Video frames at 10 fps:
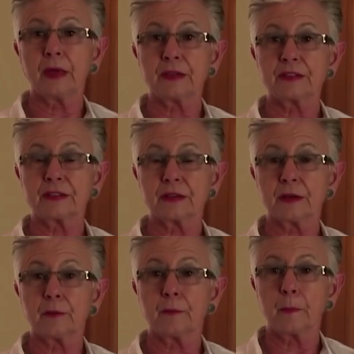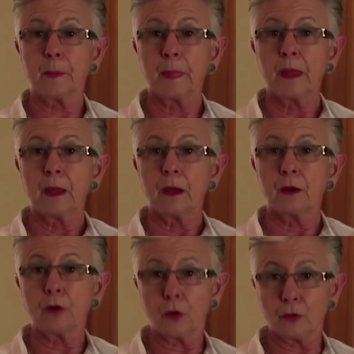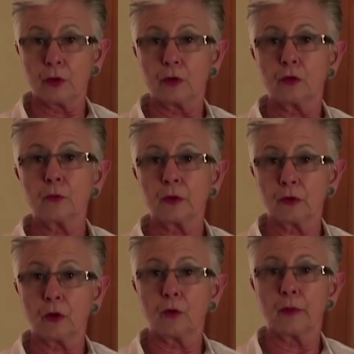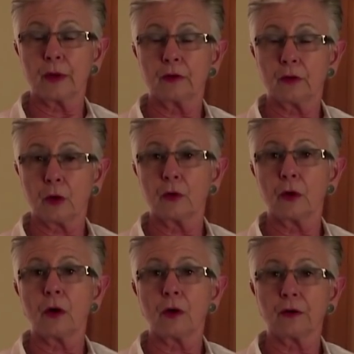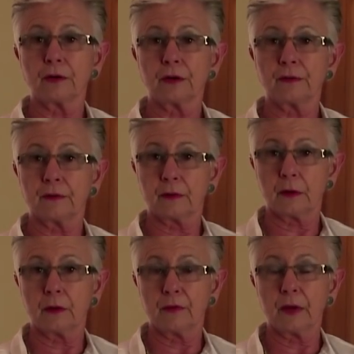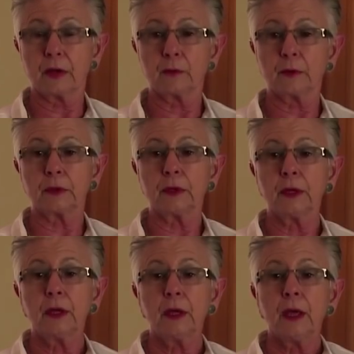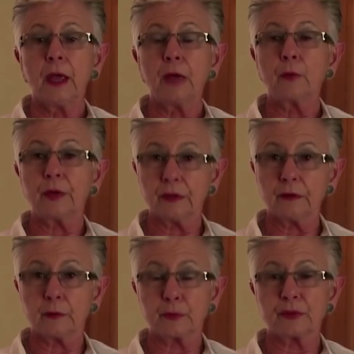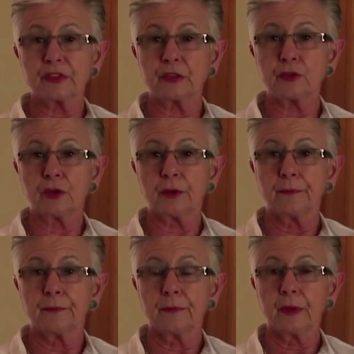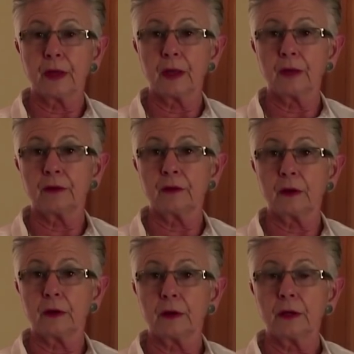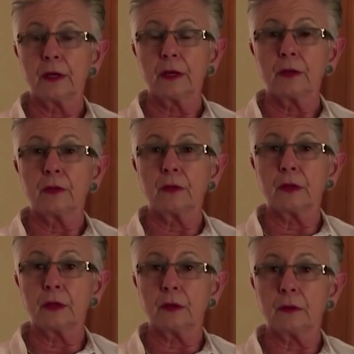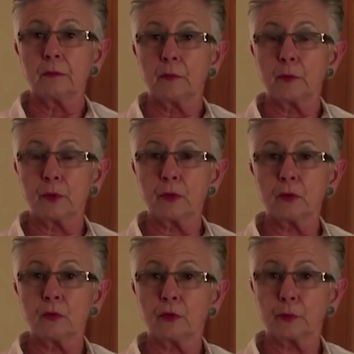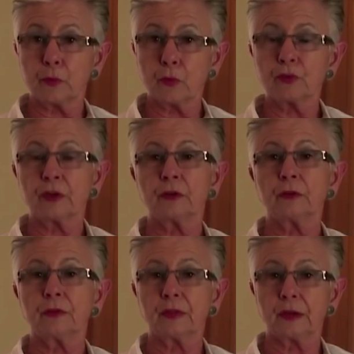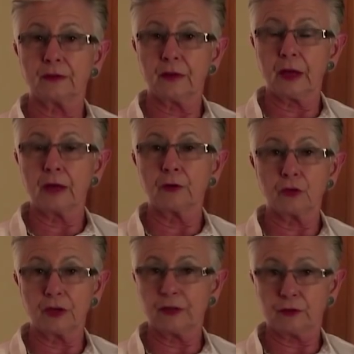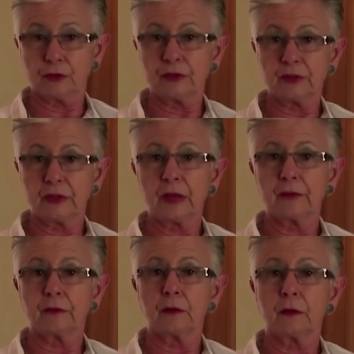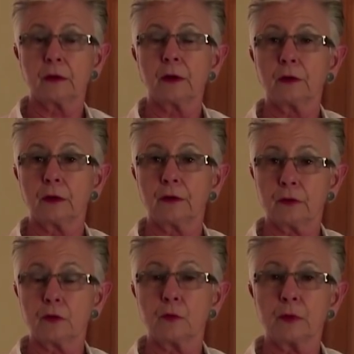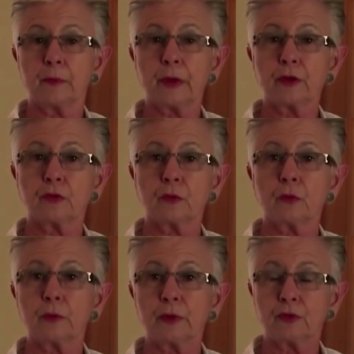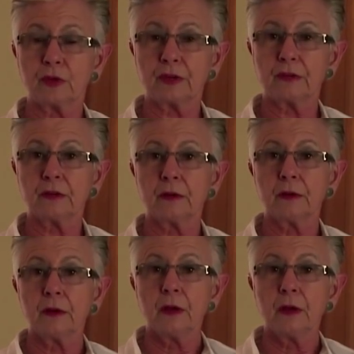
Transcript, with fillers: as um, a donor, human donor, donor heart is uh, available. And we did the procedure. And uh, the baboon was brought into theatre and treated just as a, as a human patient would be treated.